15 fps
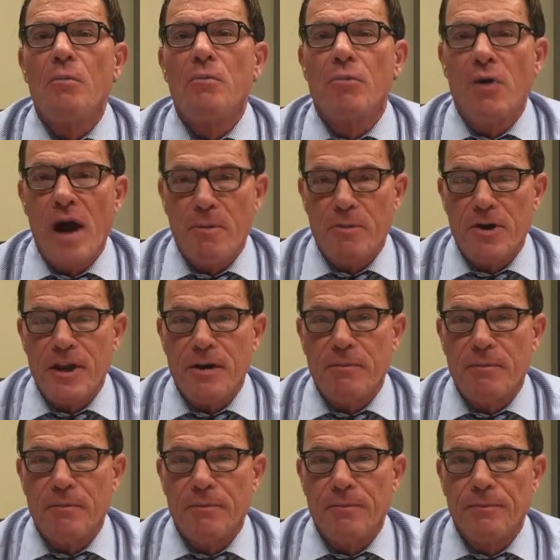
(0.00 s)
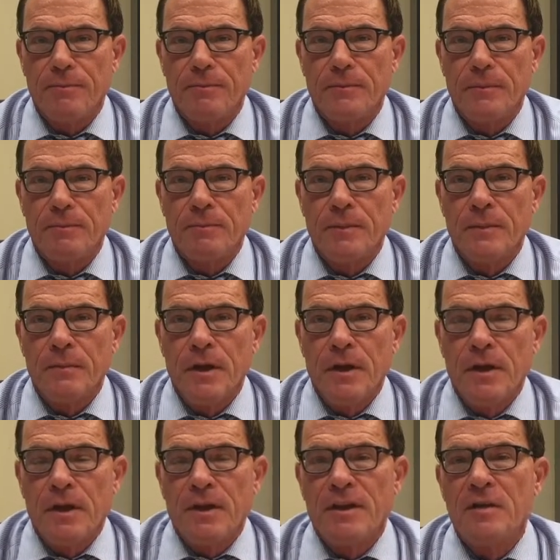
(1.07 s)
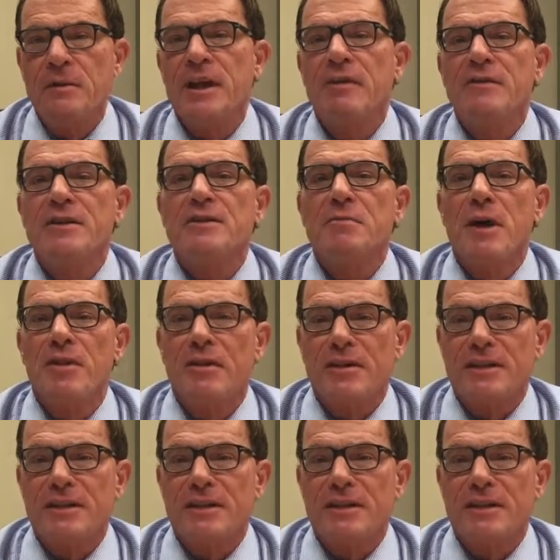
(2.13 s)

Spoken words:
property. Let me give you some other